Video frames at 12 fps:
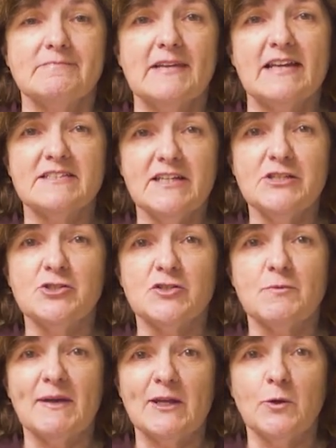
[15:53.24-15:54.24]
As
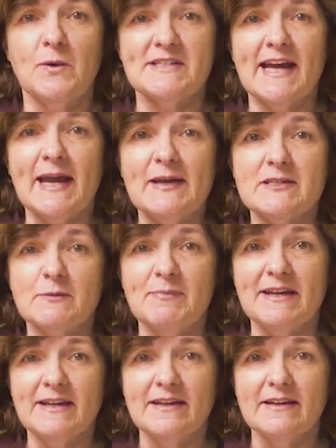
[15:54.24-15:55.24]
teachers, we can always aim to
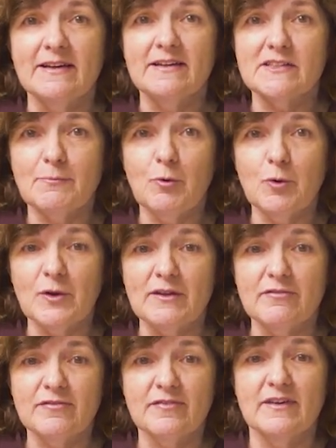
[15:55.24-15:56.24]
be
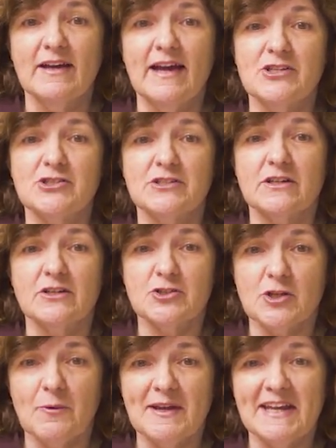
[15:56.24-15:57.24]
supportive and
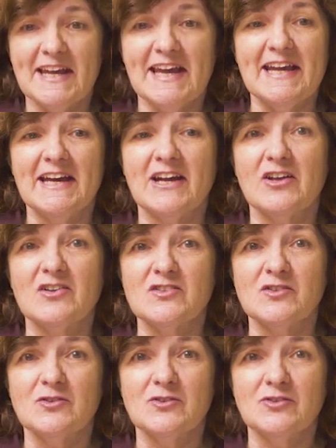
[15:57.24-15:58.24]
showing care and
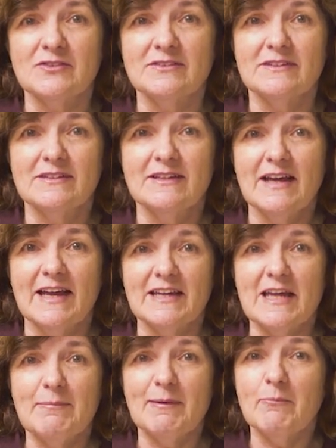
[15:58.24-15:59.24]
concern, and
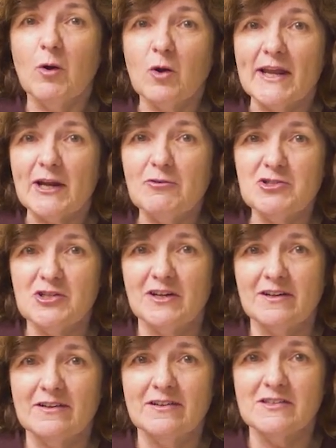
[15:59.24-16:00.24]
keeping modelling
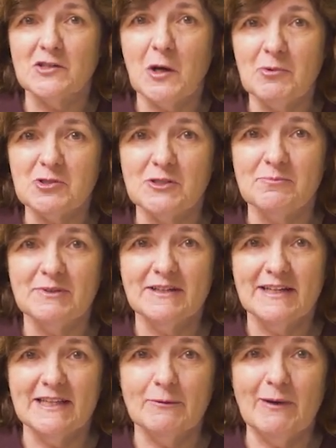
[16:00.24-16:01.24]
Christian discipleship
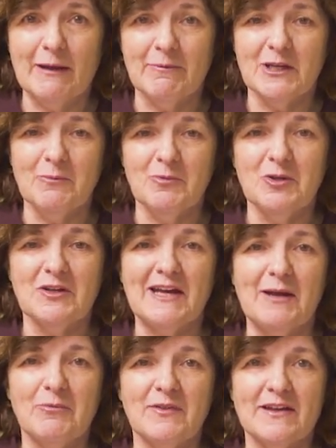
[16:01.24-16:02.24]
in the way we
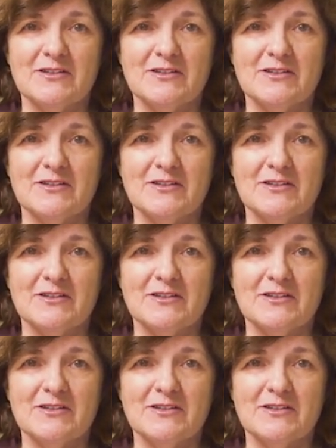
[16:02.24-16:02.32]
communicate with our